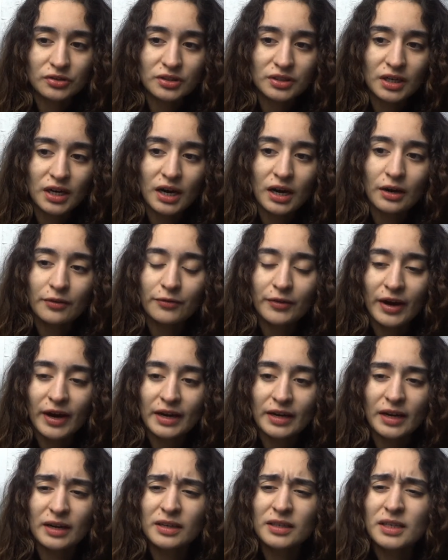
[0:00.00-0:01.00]
stuff,
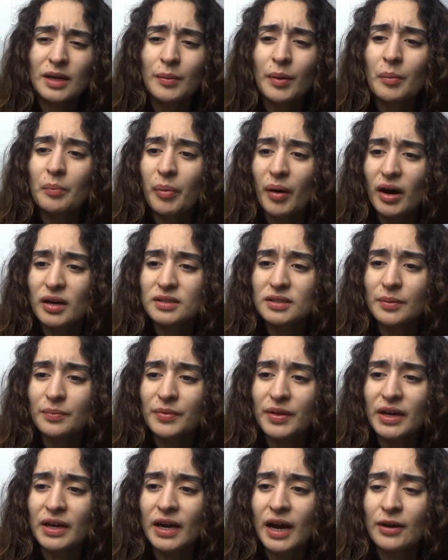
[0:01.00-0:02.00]
and anytime I bought
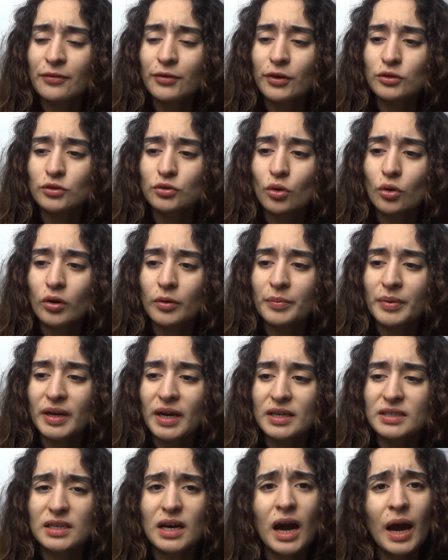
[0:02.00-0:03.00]
something, I felt torn
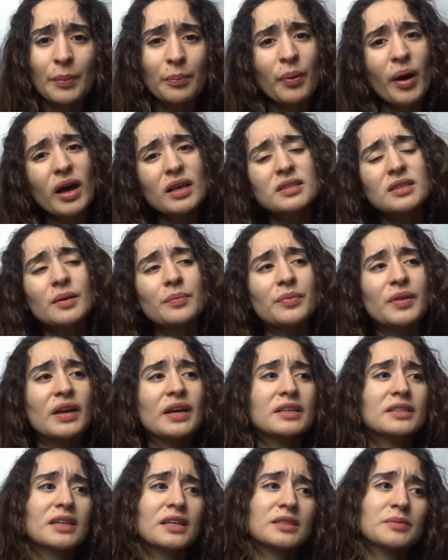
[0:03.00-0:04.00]
because I bought something,
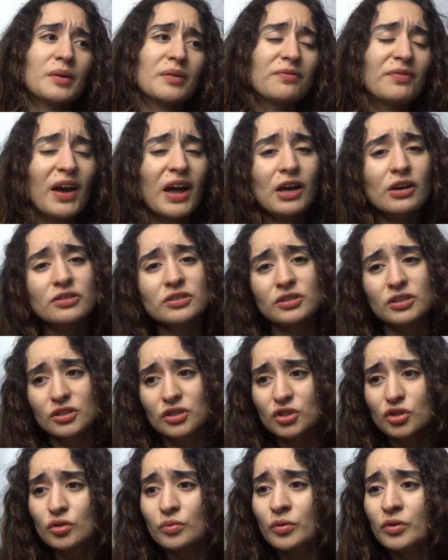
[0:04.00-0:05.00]
it's because of my values, it's
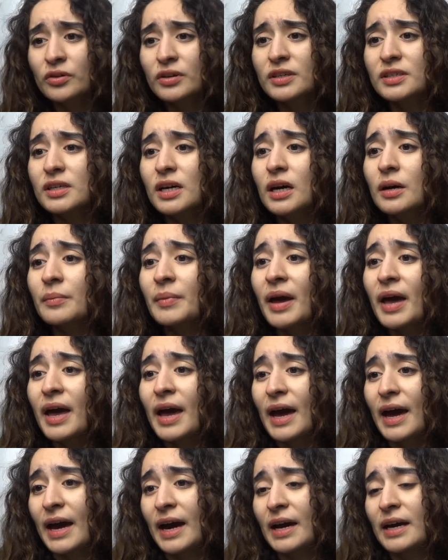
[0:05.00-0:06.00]
consumerism,
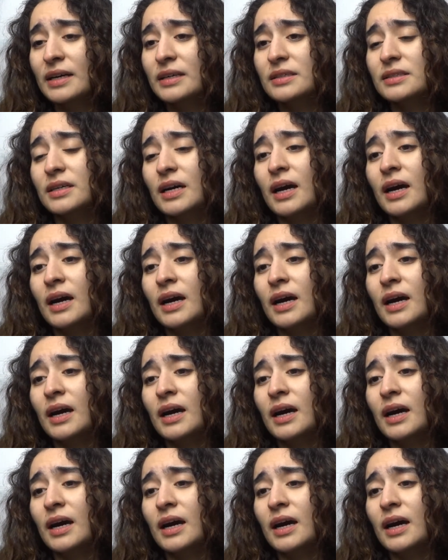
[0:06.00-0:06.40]
and